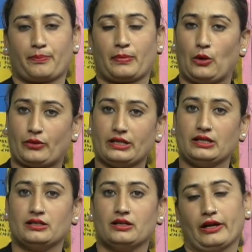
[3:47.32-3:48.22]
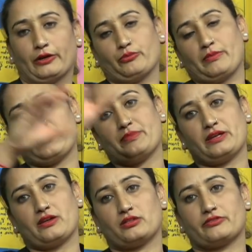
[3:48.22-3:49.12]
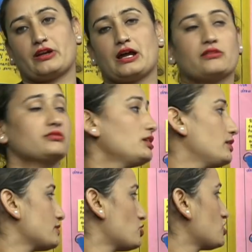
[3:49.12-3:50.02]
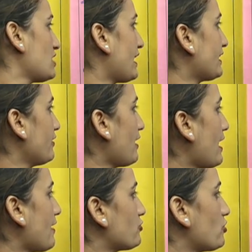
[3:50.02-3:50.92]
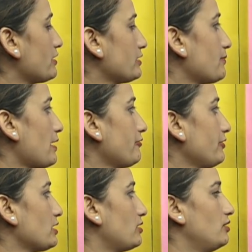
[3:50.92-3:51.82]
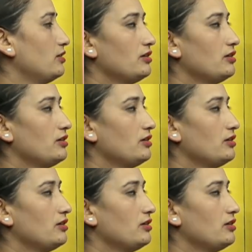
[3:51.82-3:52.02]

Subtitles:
Okay, it may be around, just like here I have drawn in my figure.